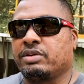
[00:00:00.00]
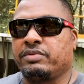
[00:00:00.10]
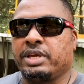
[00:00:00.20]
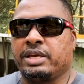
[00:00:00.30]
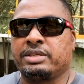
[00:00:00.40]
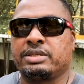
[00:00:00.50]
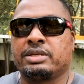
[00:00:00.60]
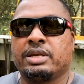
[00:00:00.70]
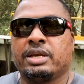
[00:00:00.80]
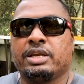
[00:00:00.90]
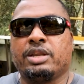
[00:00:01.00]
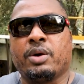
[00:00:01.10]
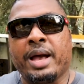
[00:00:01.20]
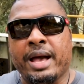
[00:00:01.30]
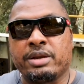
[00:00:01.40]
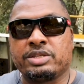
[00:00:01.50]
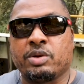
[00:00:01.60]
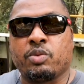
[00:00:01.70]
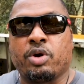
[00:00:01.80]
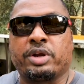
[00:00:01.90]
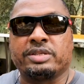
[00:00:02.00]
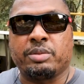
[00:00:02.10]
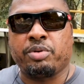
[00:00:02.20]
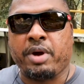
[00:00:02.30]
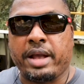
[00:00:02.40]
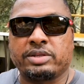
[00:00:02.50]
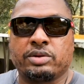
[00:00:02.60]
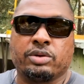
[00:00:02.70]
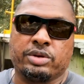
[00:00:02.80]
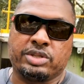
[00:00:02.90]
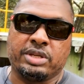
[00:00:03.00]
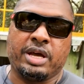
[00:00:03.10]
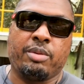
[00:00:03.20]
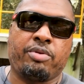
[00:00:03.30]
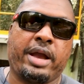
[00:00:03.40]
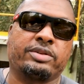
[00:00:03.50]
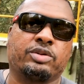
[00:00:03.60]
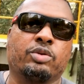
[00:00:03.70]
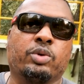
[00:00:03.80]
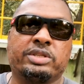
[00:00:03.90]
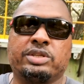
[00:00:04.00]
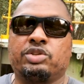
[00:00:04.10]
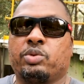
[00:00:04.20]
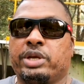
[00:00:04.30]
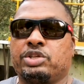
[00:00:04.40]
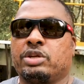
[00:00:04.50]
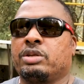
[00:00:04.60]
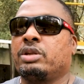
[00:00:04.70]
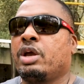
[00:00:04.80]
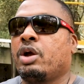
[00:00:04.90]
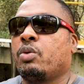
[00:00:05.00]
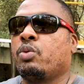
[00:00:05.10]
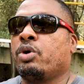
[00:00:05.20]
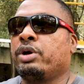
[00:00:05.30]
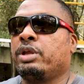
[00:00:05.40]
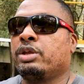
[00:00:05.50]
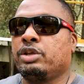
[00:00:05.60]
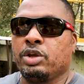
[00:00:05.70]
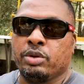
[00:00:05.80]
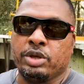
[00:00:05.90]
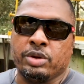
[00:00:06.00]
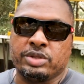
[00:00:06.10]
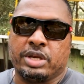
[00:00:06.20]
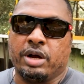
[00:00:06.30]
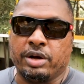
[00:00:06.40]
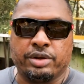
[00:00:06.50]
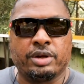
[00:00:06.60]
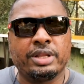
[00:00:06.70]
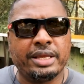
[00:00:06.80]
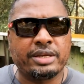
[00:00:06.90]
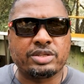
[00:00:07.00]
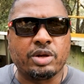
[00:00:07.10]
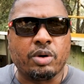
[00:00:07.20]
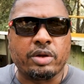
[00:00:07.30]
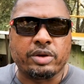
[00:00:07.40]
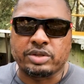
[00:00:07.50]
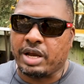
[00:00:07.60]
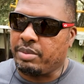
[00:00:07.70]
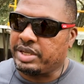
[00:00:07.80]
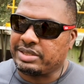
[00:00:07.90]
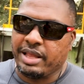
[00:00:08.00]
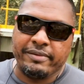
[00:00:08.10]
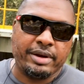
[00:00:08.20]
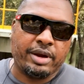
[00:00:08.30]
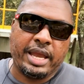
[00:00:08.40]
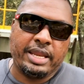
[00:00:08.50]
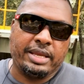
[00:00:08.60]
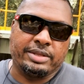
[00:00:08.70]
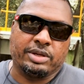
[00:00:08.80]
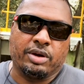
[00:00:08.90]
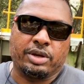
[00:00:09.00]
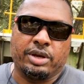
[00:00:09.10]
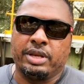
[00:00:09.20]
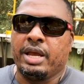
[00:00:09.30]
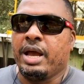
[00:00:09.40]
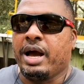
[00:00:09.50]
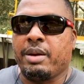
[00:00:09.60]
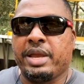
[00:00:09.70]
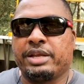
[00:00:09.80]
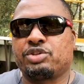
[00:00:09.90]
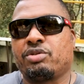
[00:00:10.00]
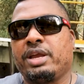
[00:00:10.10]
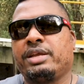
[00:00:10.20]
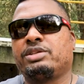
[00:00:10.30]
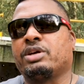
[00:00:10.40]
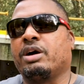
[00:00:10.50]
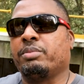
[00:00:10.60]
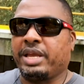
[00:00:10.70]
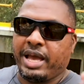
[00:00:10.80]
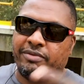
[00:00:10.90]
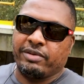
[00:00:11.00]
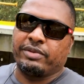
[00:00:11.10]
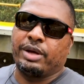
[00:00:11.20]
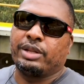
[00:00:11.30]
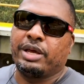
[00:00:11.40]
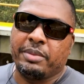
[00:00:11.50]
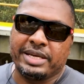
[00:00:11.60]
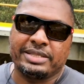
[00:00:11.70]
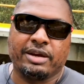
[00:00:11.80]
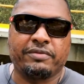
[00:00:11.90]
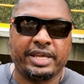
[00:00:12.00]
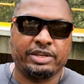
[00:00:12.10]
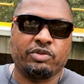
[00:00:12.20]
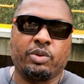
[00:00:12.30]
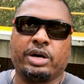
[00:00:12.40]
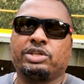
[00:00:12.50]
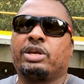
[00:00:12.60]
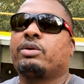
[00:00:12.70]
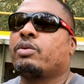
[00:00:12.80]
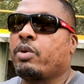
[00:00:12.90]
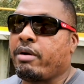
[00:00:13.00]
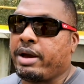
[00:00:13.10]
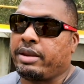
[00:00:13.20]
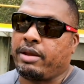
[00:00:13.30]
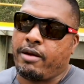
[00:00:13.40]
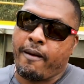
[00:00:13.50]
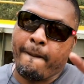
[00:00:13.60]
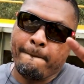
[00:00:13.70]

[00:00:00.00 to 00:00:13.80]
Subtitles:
of this. You know, how does it work? Is it practical or is it not practical? What situation would you use it under? Let us know all those comments. Love it or hate it, it's all good. I'm Hank Strange. On behalf of Lola and myself, thanks for watching. We're out of here.